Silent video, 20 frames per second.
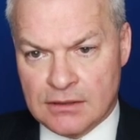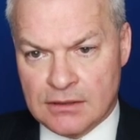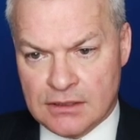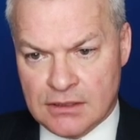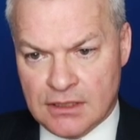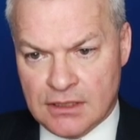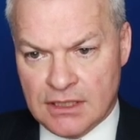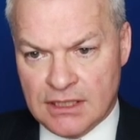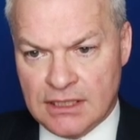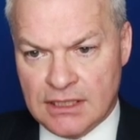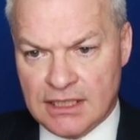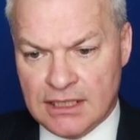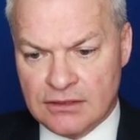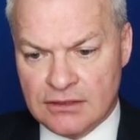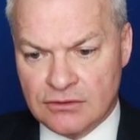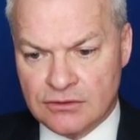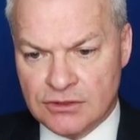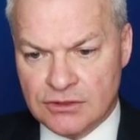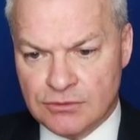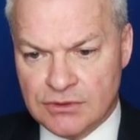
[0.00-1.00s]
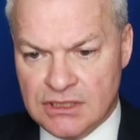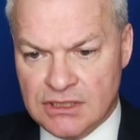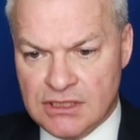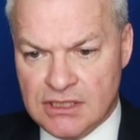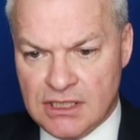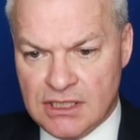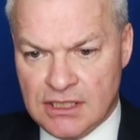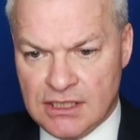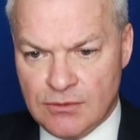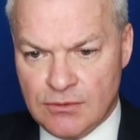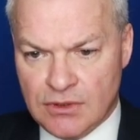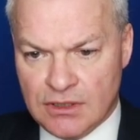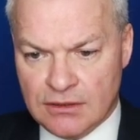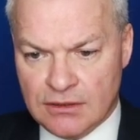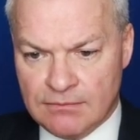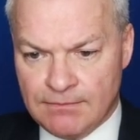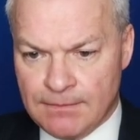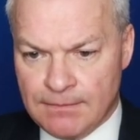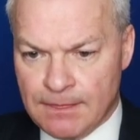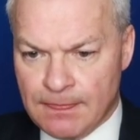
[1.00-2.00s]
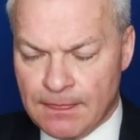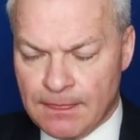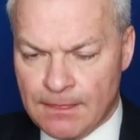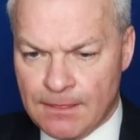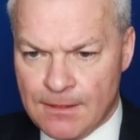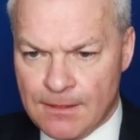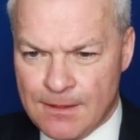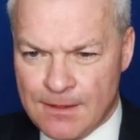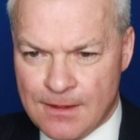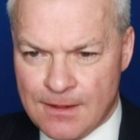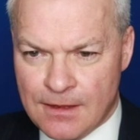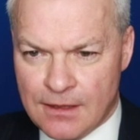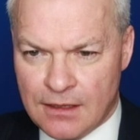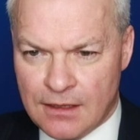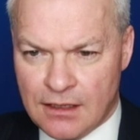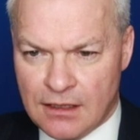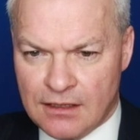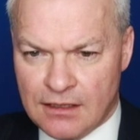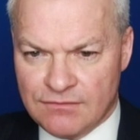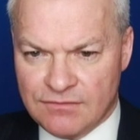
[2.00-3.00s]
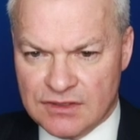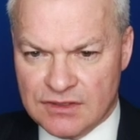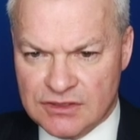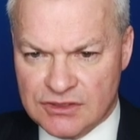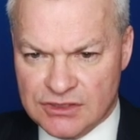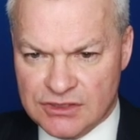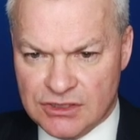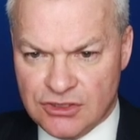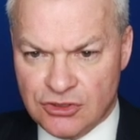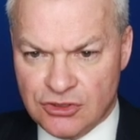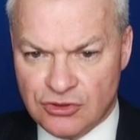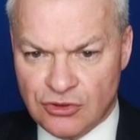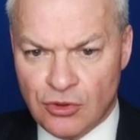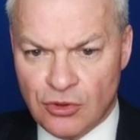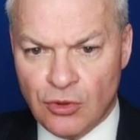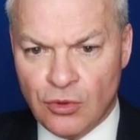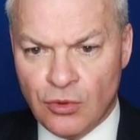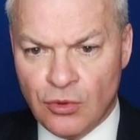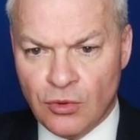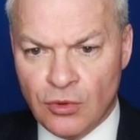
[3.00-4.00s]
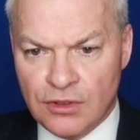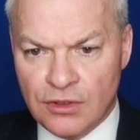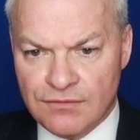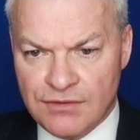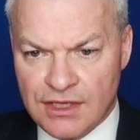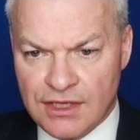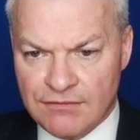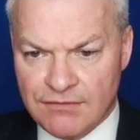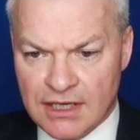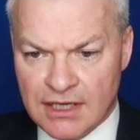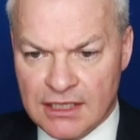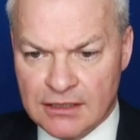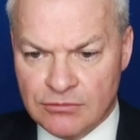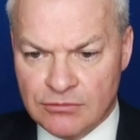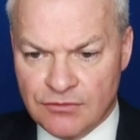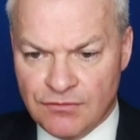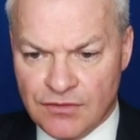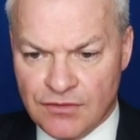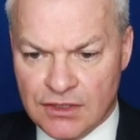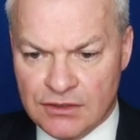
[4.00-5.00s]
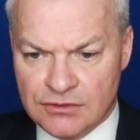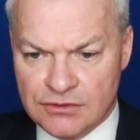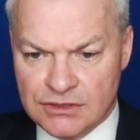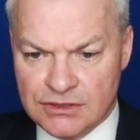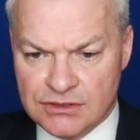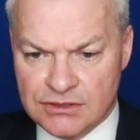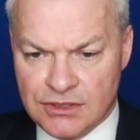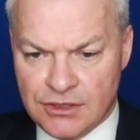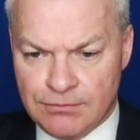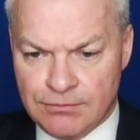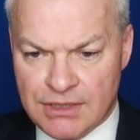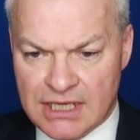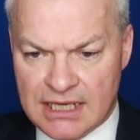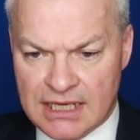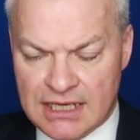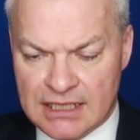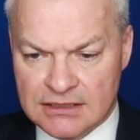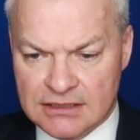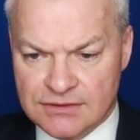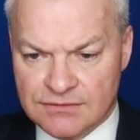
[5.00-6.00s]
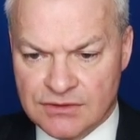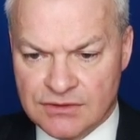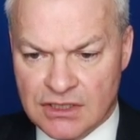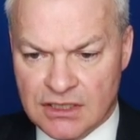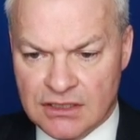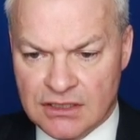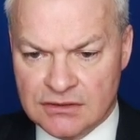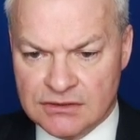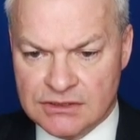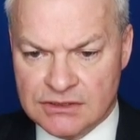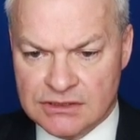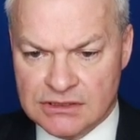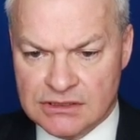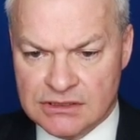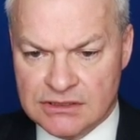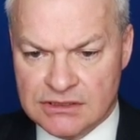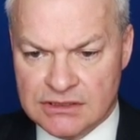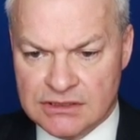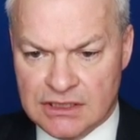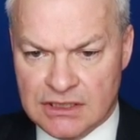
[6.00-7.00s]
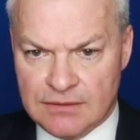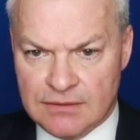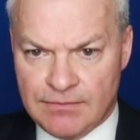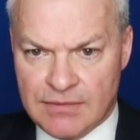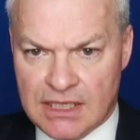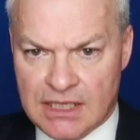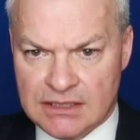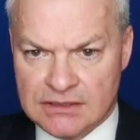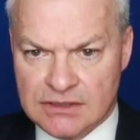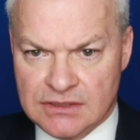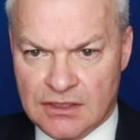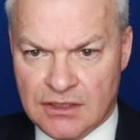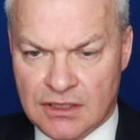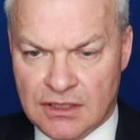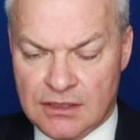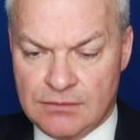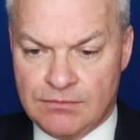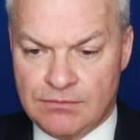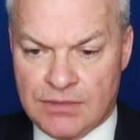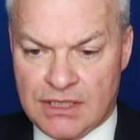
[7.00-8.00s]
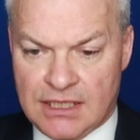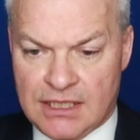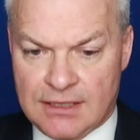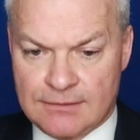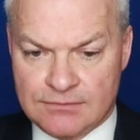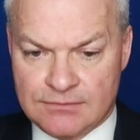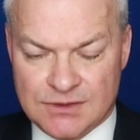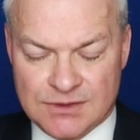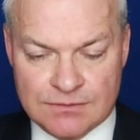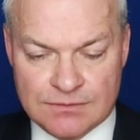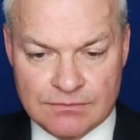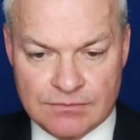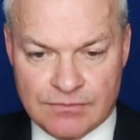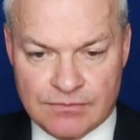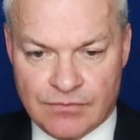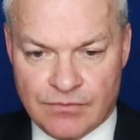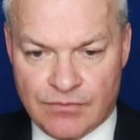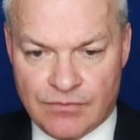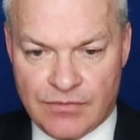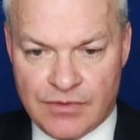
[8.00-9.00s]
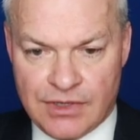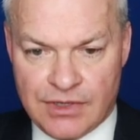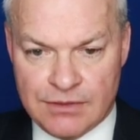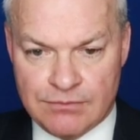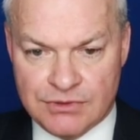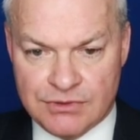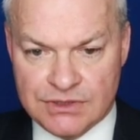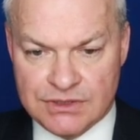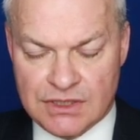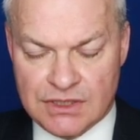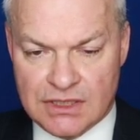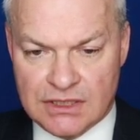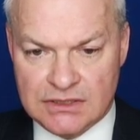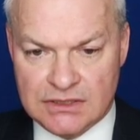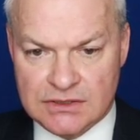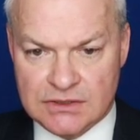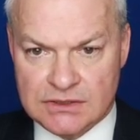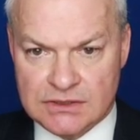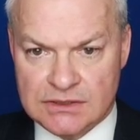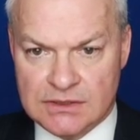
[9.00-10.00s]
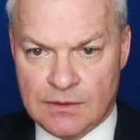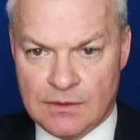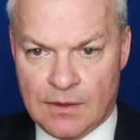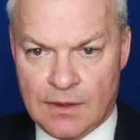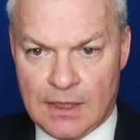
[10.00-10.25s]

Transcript: Tied land onto a D. Well, I've considered all of the available floaters. No pairs of tiles to consider. S and I, perhaps. Very precise.